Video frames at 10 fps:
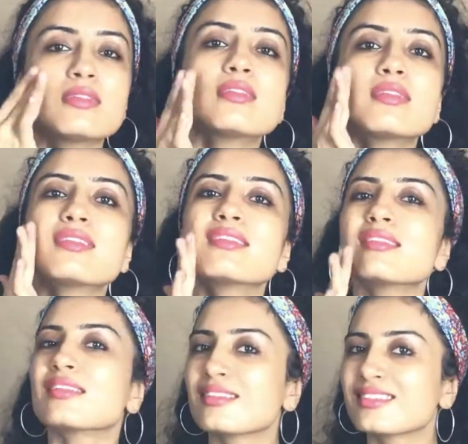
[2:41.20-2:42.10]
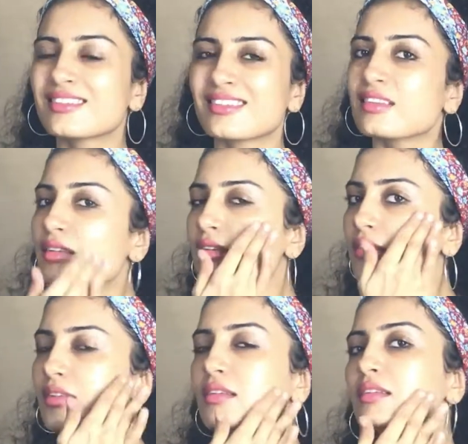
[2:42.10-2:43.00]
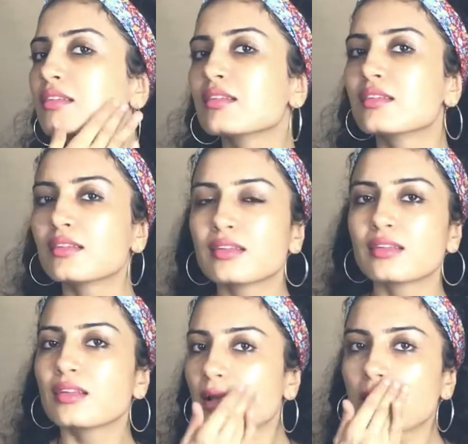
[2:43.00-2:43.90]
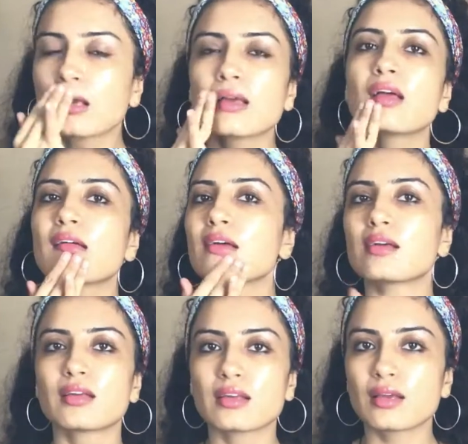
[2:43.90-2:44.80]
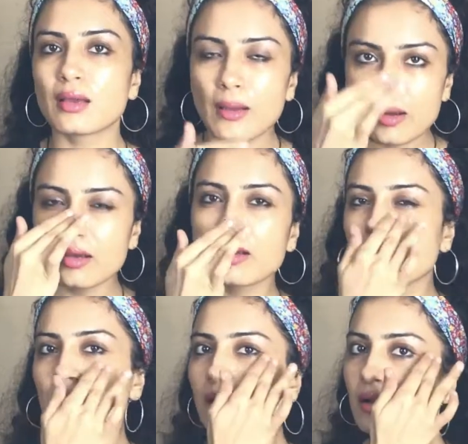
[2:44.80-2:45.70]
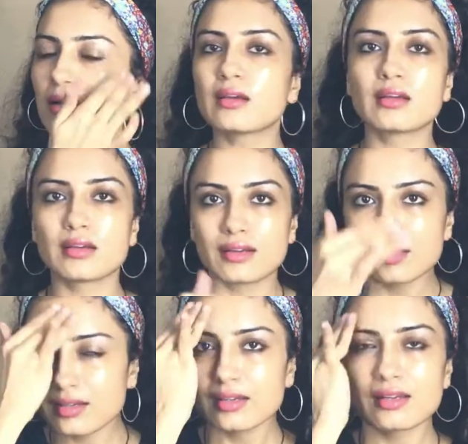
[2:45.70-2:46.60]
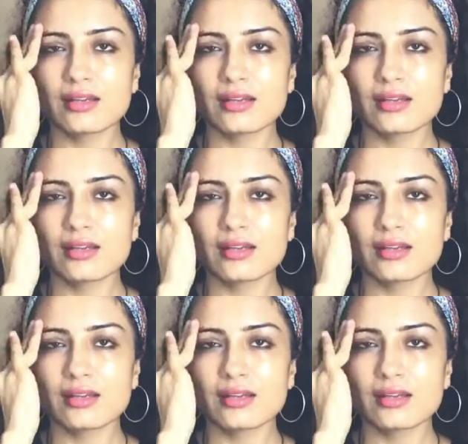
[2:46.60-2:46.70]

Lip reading: First of all, we'll spread this cleanser on our face and we'll do light massage.